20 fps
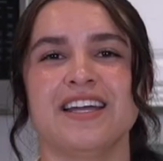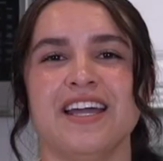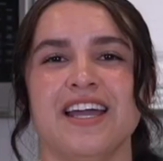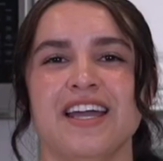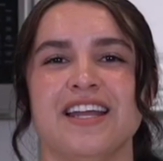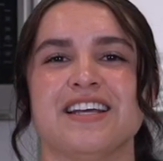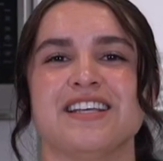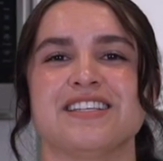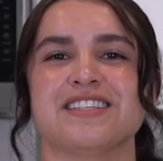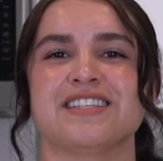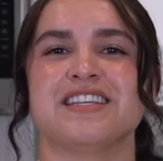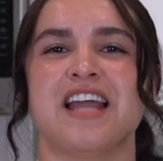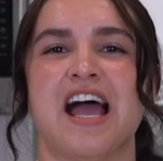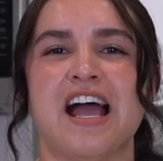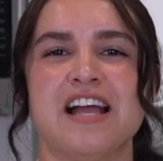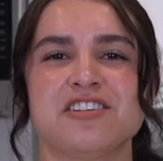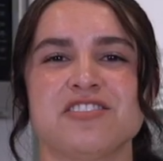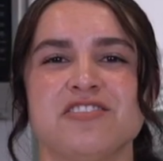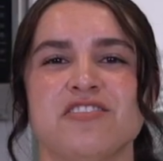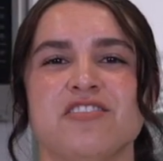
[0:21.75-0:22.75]
it is
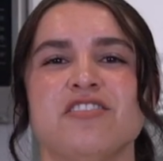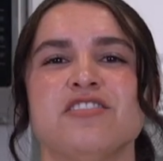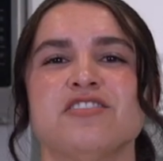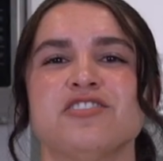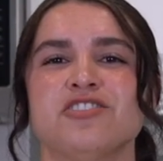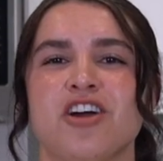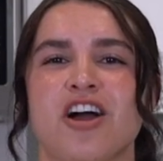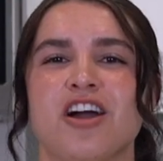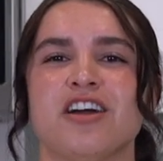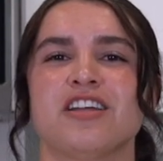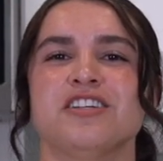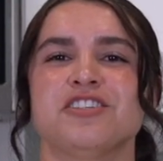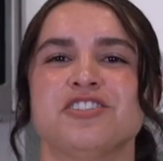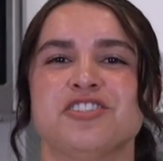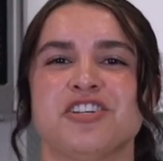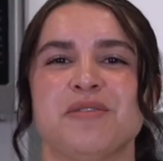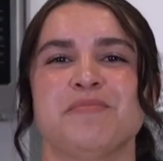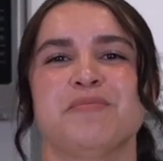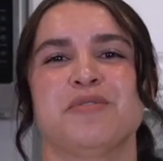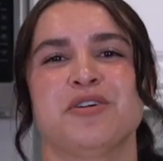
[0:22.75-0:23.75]
National Chocolate
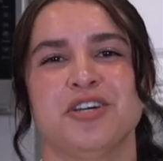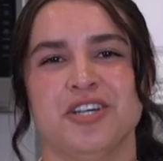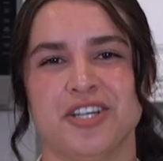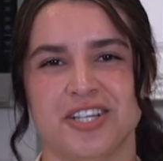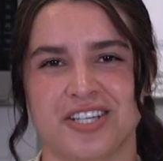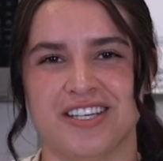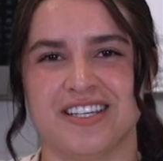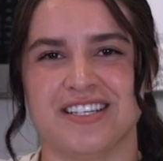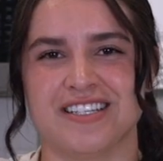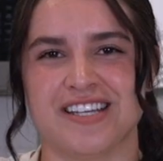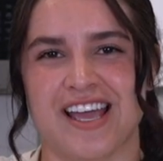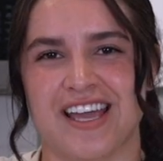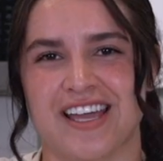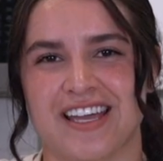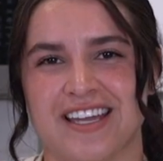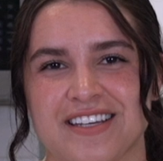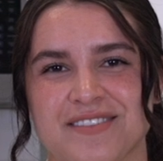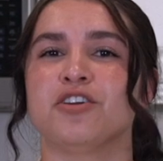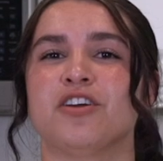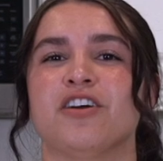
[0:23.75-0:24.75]
Chip Cookie
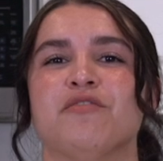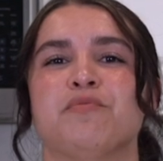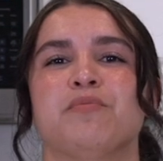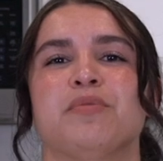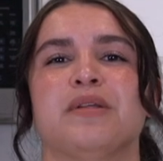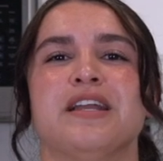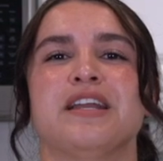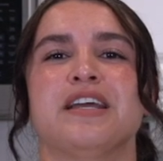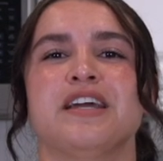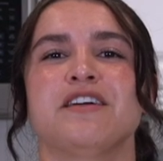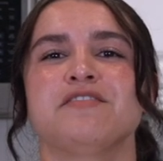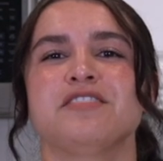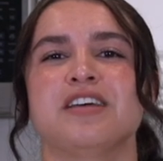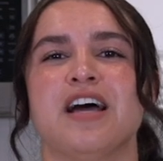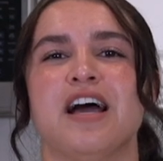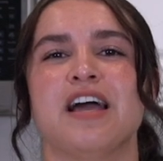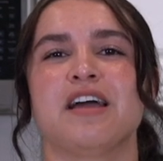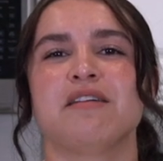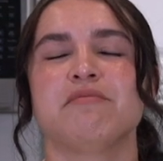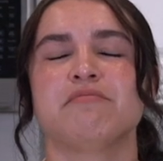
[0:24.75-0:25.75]
Day. You have plenty of
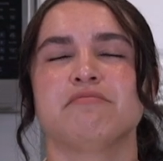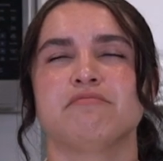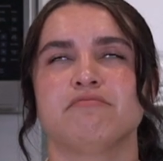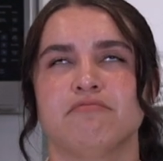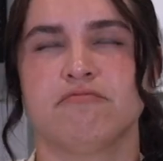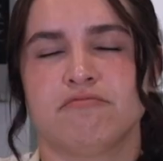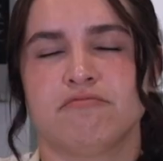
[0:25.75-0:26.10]
time,